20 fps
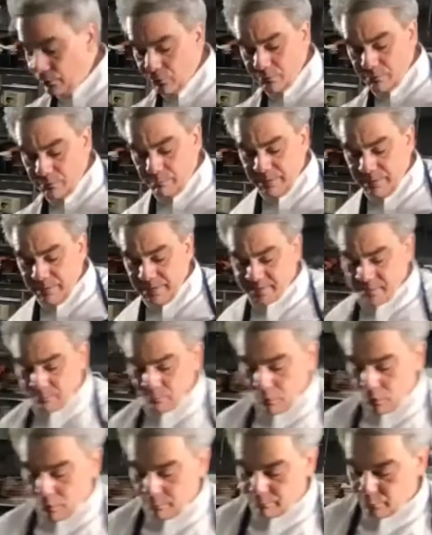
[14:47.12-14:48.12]
mix them
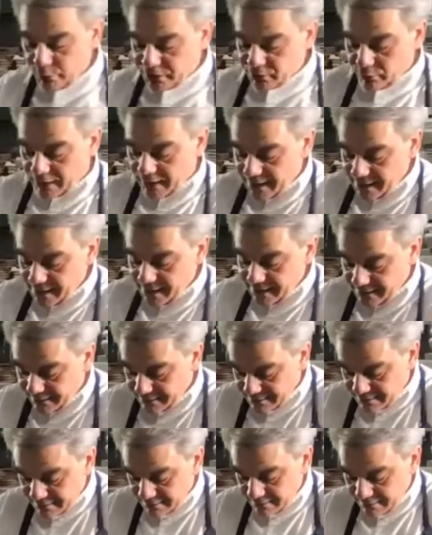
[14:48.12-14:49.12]
up with your
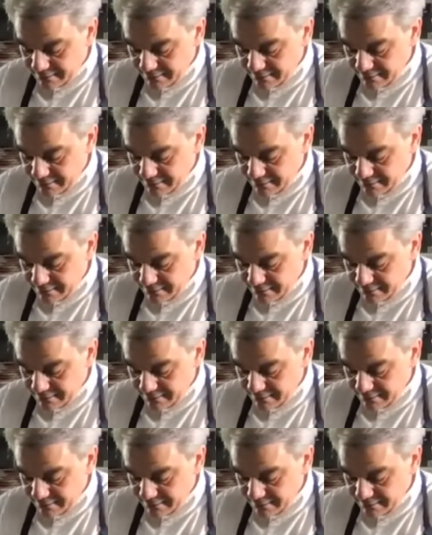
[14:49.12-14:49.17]
hands,